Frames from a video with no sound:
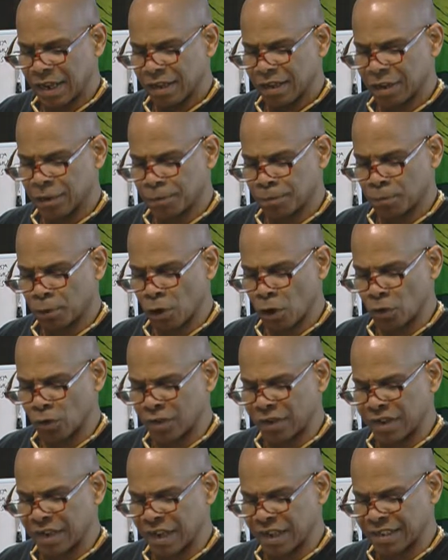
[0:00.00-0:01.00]
to
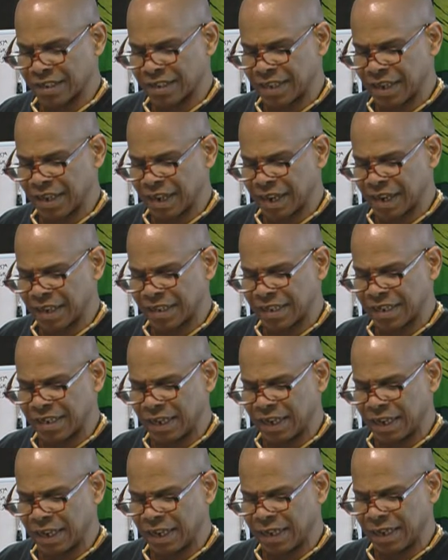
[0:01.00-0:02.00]
protest the
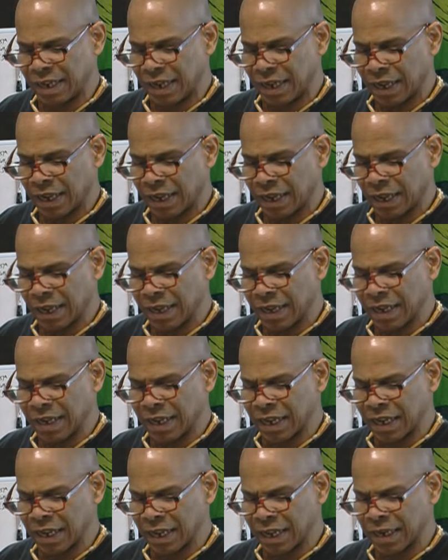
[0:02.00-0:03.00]

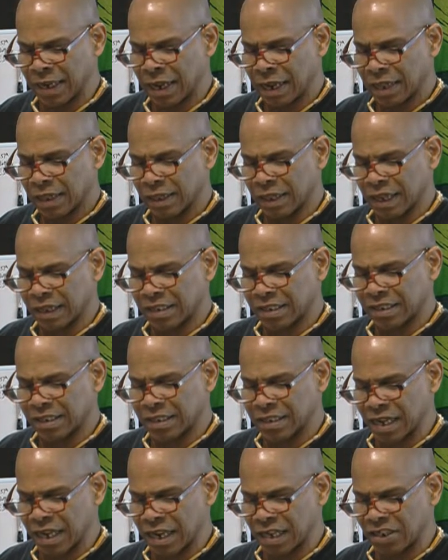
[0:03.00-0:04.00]
anti-Indian
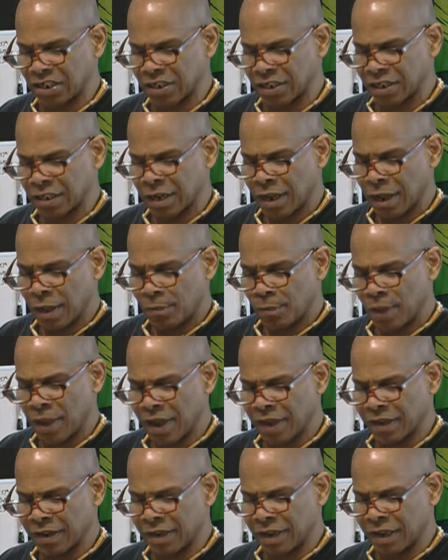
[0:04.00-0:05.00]
legislation
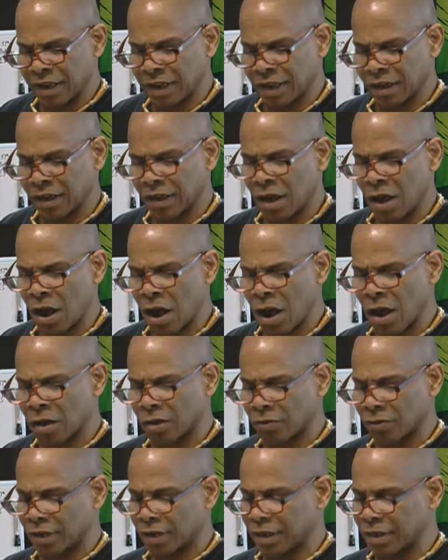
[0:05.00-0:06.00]
pending in
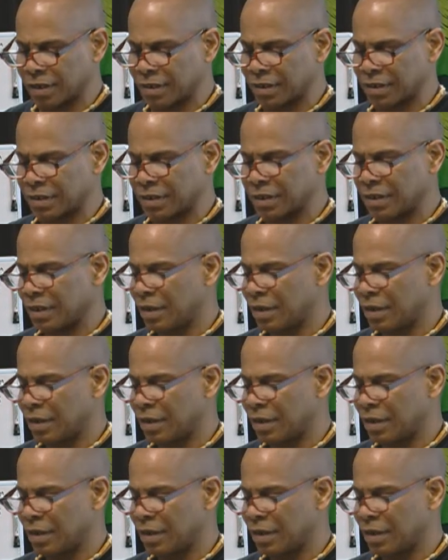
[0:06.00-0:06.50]
Congress.